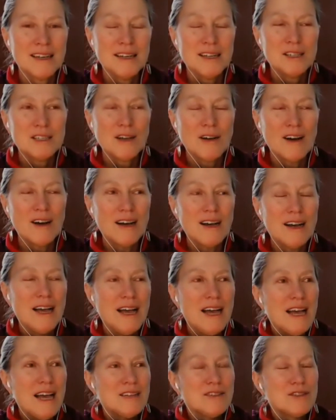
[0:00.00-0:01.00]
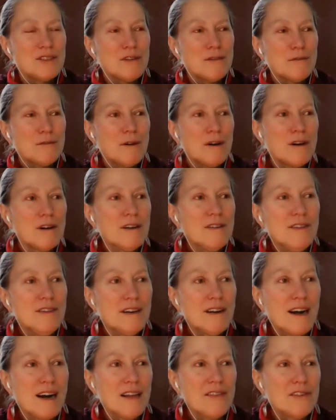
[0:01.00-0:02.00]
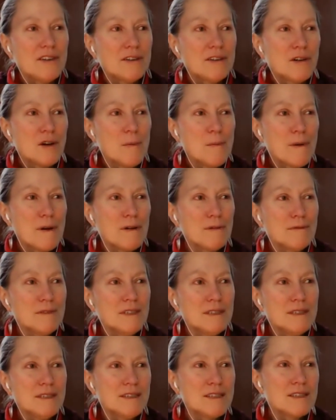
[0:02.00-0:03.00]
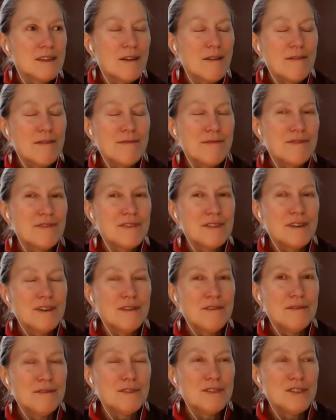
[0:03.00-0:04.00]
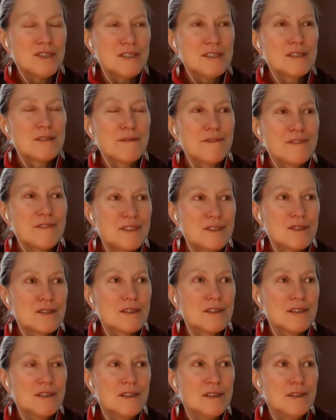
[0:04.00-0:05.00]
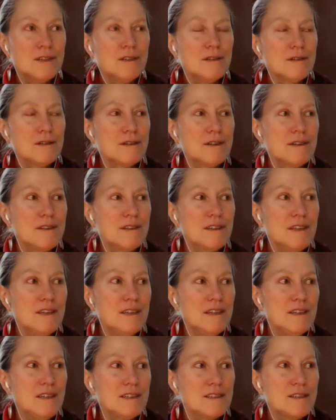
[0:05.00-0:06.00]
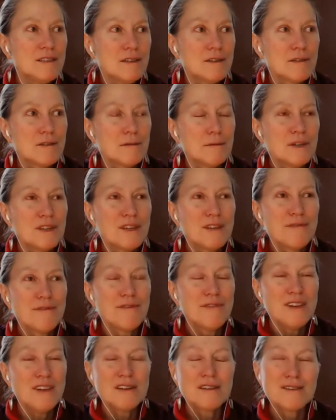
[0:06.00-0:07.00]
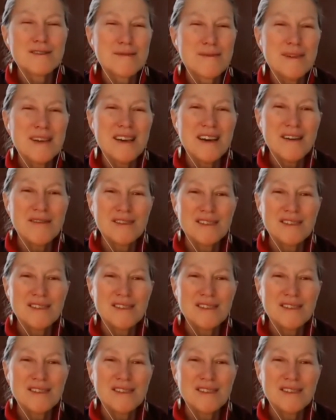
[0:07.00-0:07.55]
So, so are there other components of just the physical or the, you know, what the fears we have?